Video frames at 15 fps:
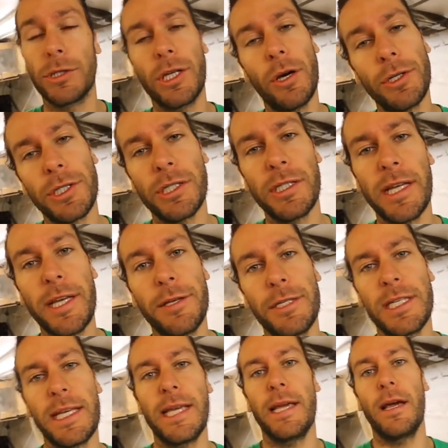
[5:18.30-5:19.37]
Most coasters that you
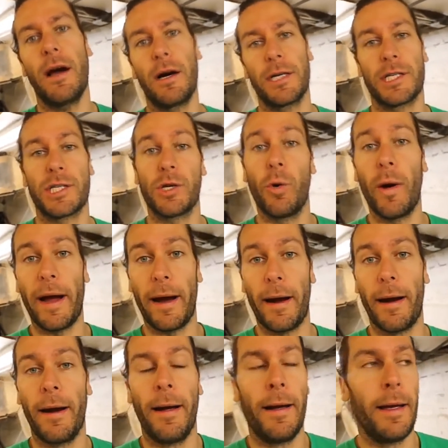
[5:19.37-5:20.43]
see are
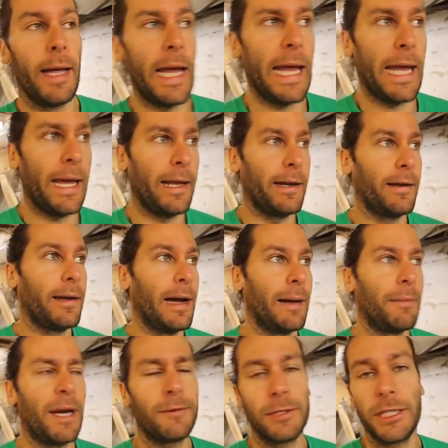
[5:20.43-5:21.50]
square, and
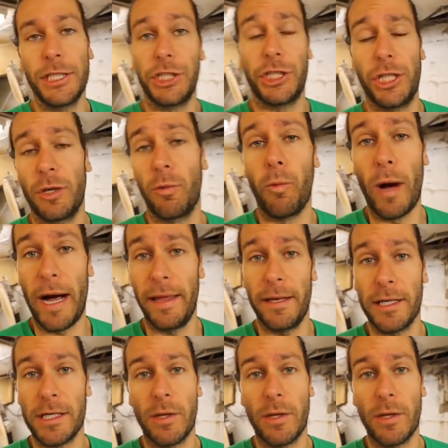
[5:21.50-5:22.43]
I'm not really sure why they're